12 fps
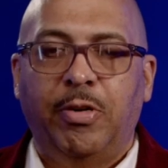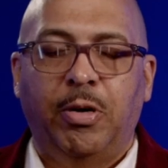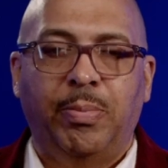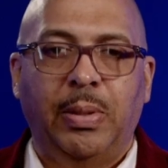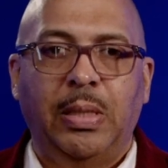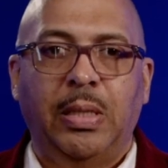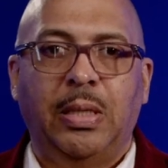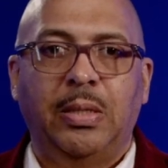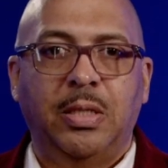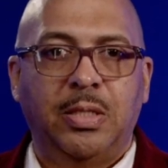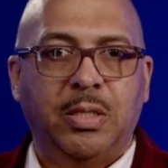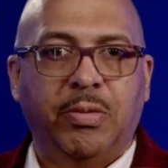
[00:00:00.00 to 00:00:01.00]
her blood,
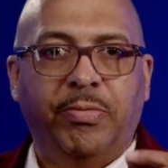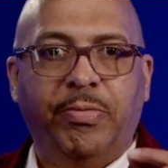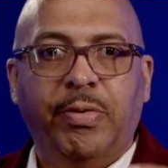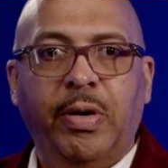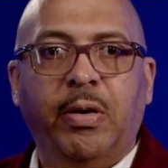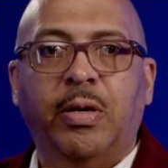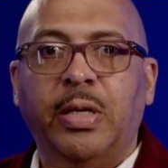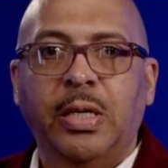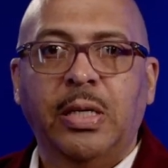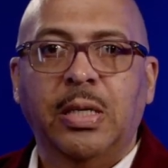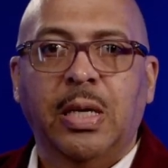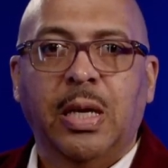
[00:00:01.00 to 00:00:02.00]
the
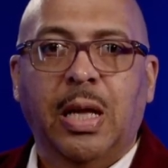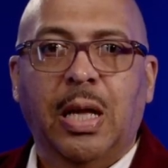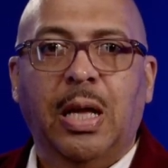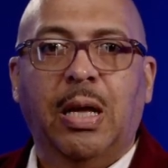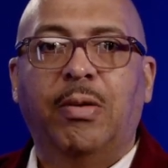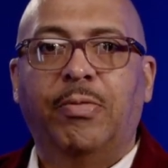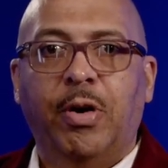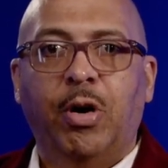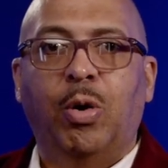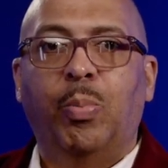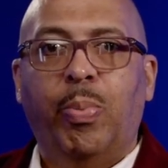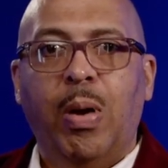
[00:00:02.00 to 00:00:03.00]
severity of
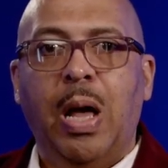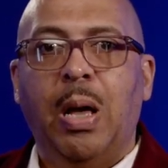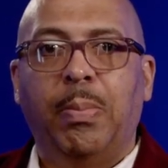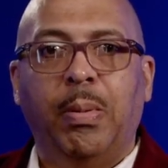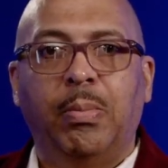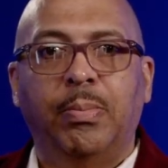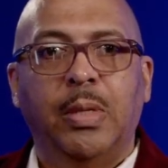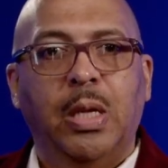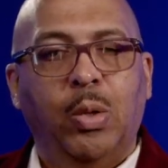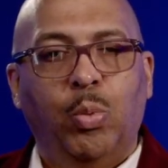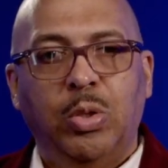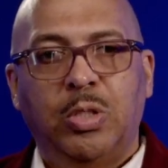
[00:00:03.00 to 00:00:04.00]
her problem,
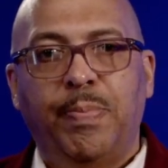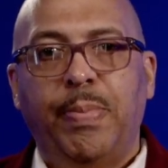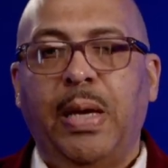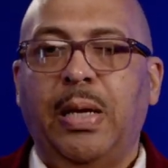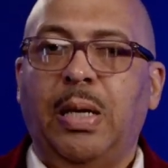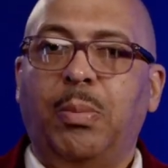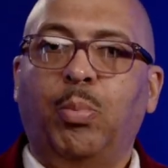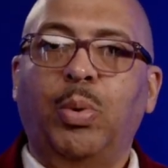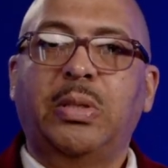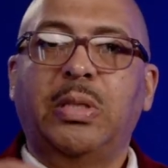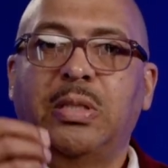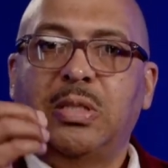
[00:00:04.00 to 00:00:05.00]
was met up
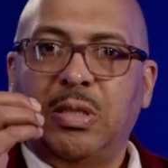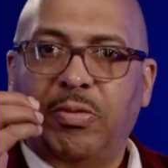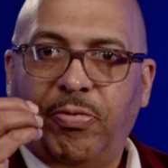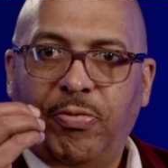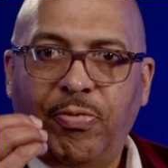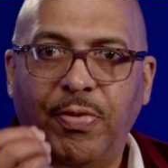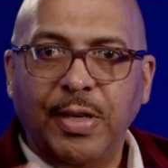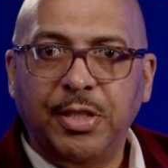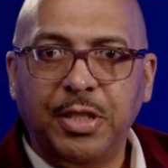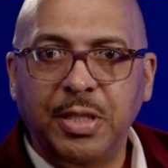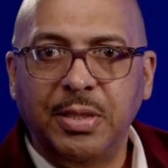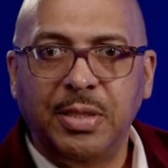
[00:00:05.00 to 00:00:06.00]
with the
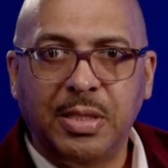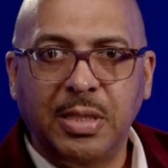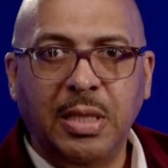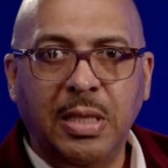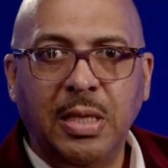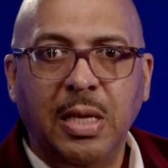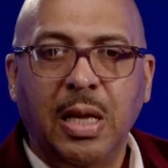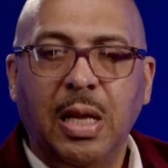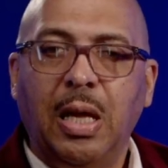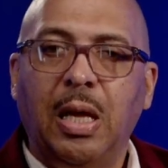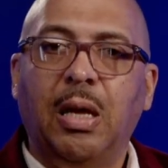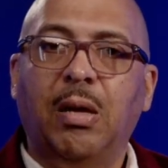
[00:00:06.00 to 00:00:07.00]
sufficiency
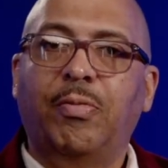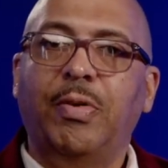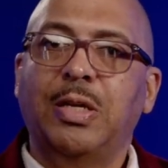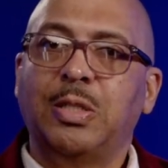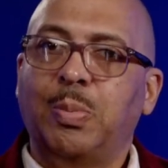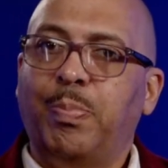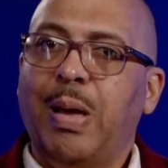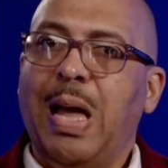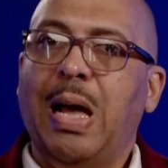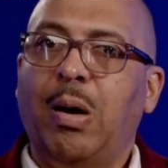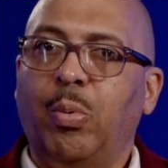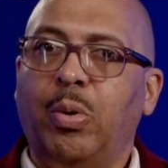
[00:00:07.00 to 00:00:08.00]
of his
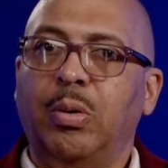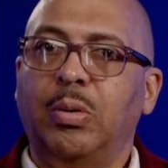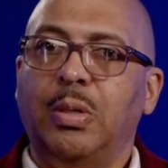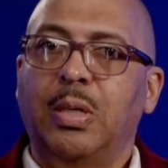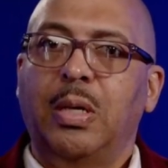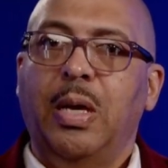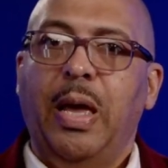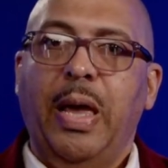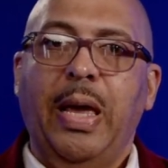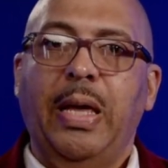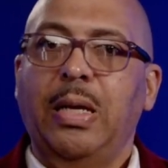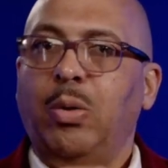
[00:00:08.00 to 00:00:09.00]
power,
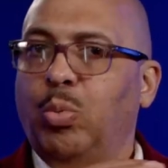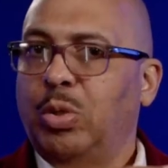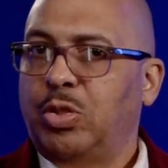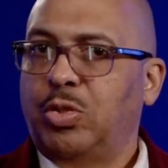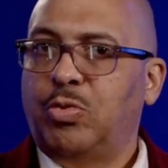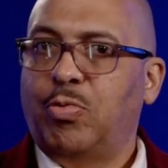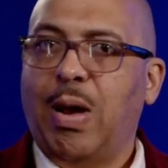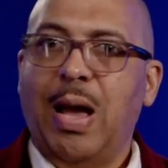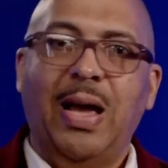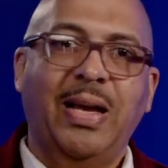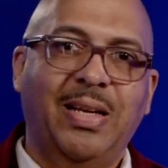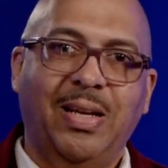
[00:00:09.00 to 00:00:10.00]
and it was
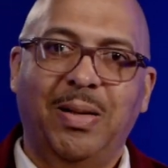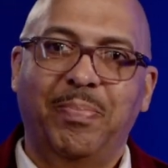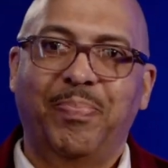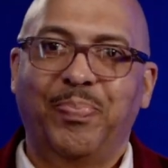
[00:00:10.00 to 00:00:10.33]
dried up.